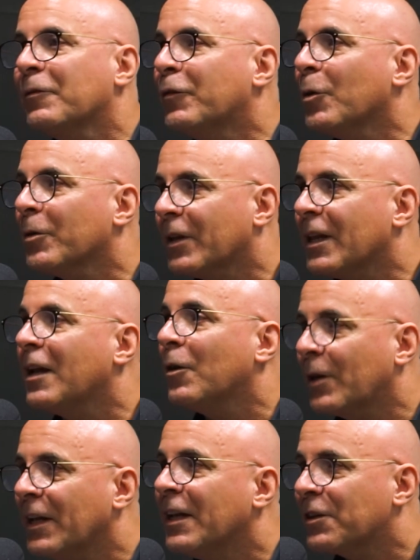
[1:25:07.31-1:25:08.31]
forward to that.
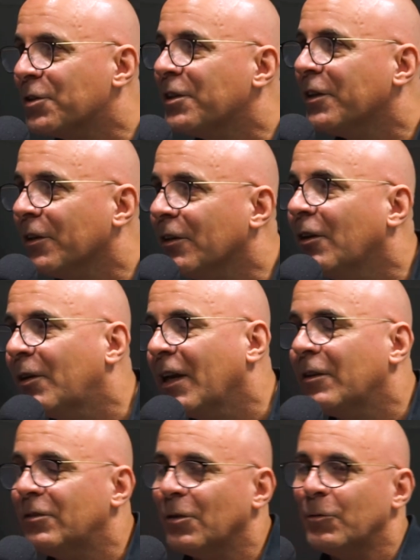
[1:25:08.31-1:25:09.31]
Okay, next year.
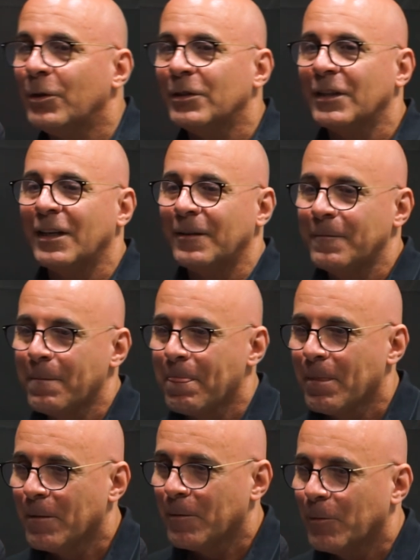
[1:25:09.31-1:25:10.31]
Okay, so
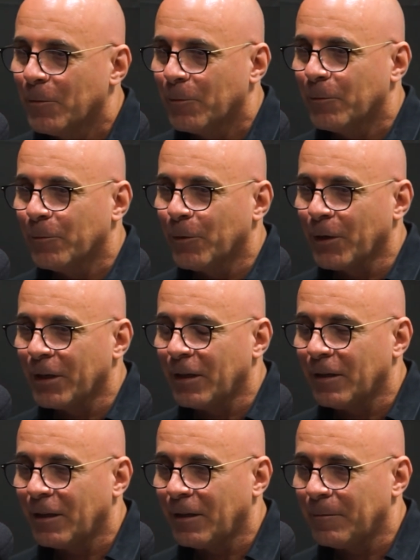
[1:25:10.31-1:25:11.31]
we're
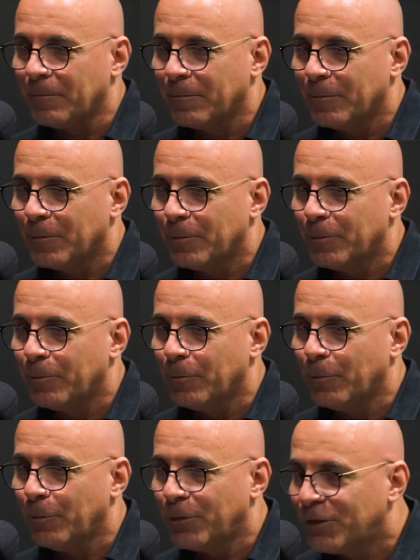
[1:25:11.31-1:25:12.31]
gonna
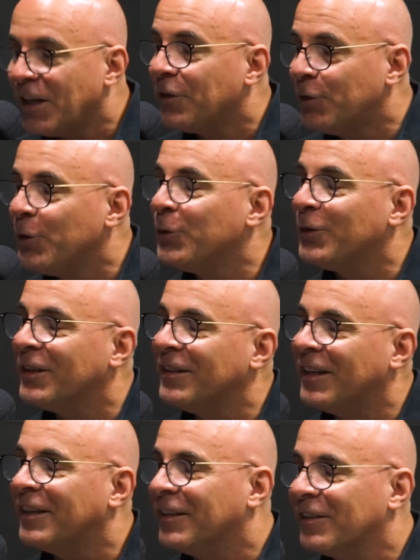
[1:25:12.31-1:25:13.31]
stay tuned
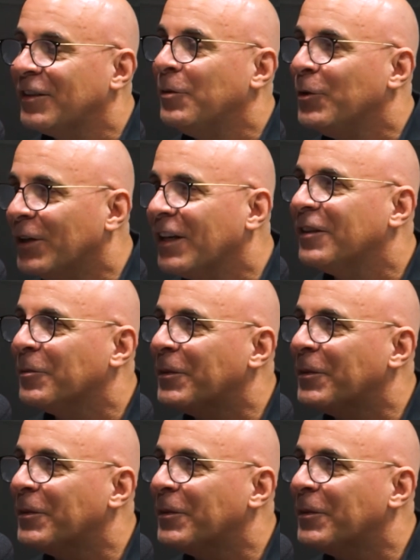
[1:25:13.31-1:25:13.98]
and communicate to